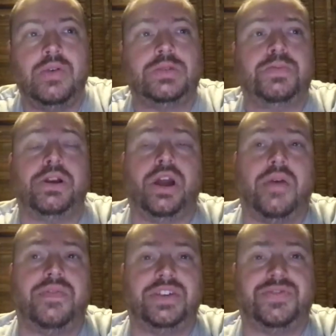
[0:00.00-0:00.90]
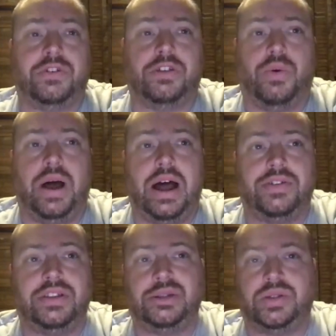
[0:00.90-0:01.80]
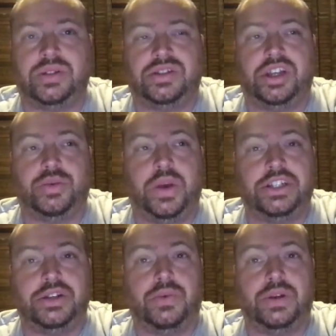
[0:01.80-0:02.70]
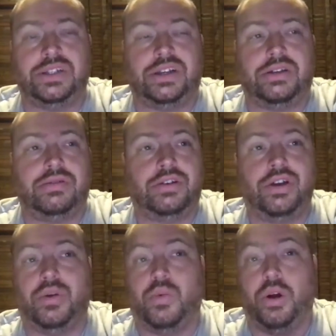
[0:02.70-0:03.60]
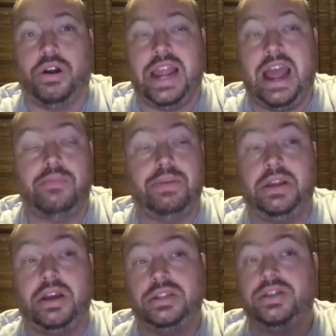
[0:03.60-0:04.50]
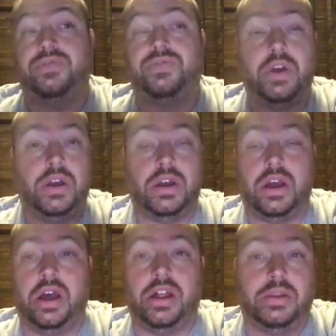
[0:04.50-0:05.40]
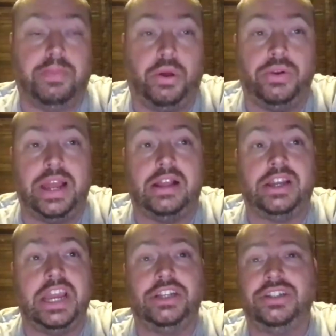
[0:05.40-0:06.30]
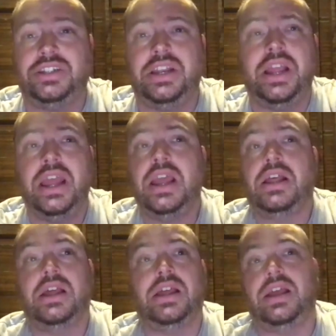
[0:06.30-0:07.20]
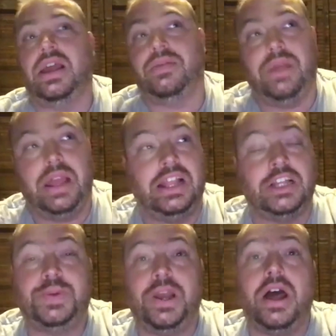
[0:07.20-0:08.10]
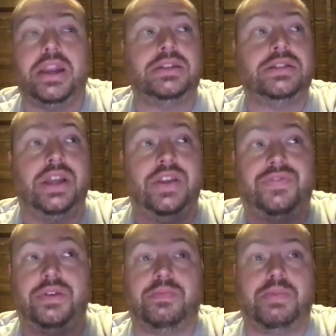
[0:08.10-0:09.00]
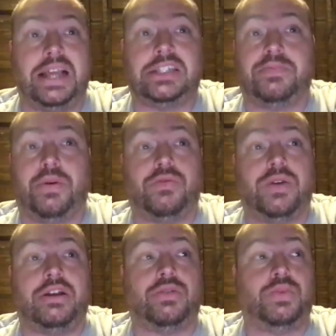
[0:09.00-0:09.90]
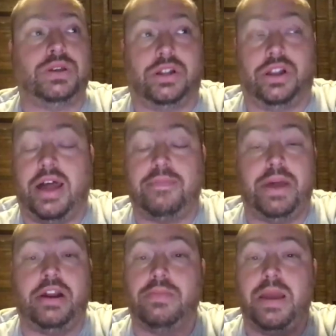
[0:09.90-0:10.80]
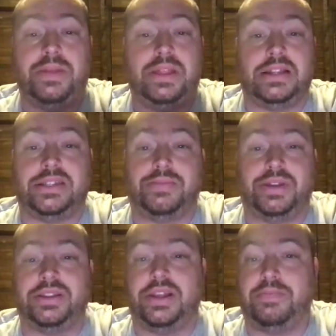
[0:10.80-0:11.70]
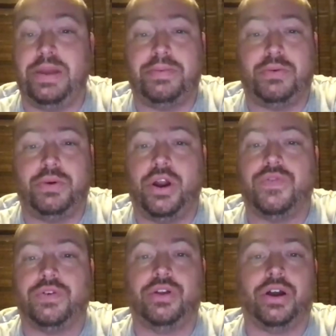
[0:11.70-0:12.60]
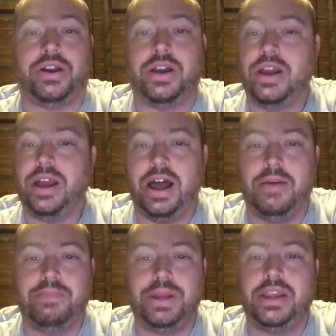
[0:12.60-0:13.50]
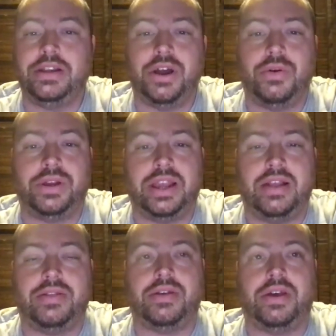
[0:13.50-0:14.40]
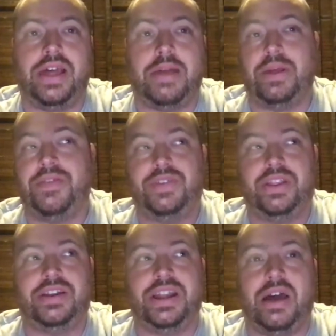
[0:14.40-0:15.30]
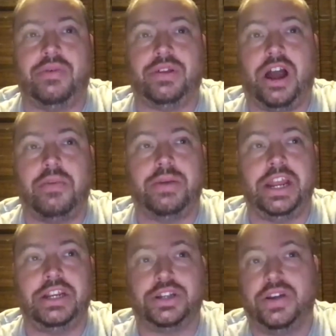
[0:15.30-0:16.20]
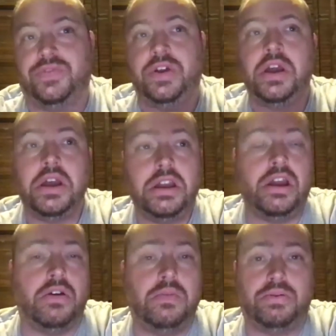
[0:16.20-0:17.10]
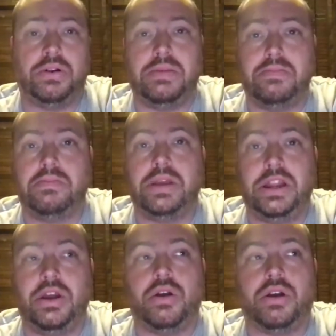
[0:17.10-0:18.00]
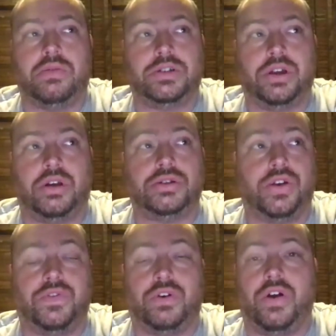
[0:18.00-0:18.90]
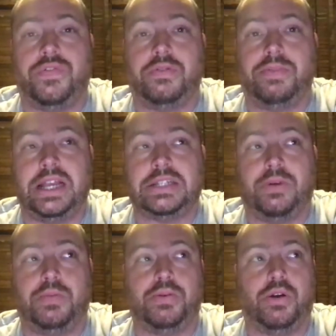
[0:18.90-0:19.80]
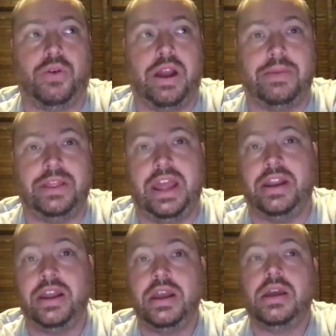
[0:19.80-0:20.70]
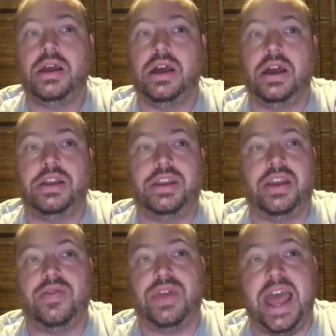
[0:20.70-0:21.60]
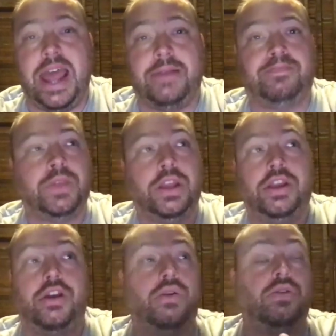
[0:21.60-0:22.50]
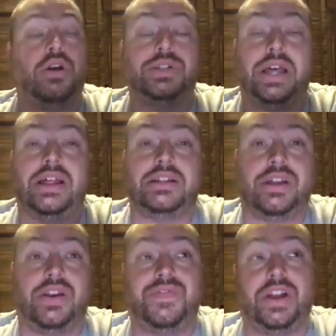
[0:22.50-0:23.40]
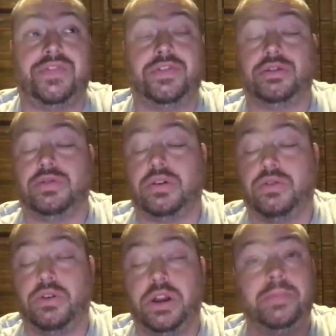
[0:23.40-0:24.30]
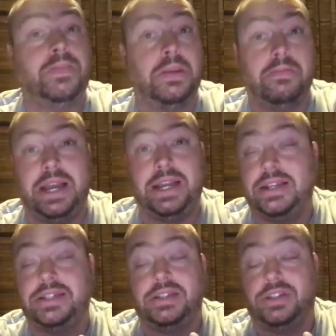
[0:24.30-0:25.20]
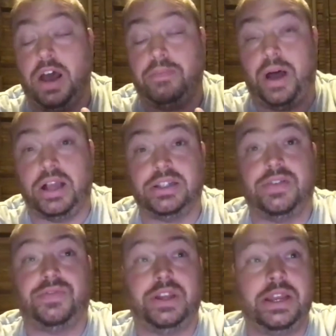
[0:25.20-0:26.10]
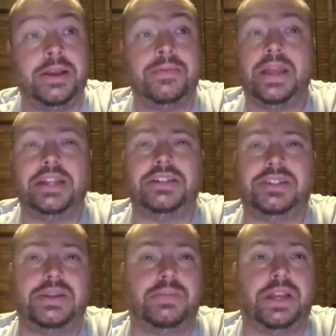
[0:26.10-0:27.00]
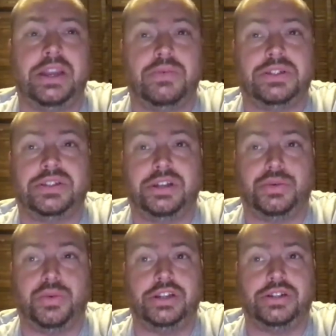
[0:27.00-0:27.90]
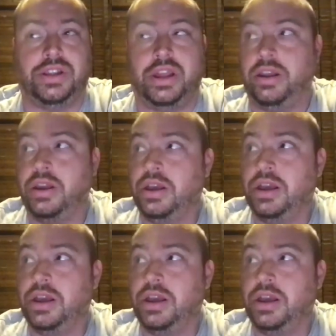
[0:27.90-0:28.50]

it was pretty obvious for a little while that this was a situation that wasn't going to work out because of uh, the Bolton allegations. And uh, and let's be honest, if the basketball record was a lot better, maybe that's something that people would overlook. Um, but you don't get the, that benefit of the doubt with a combination of, you know, pretty mediocre results overall for a basketball program. And then uh, you get that. You, who knows how that's going to affect future recruiting? My guess is not positively. It just seemed like it was a situation that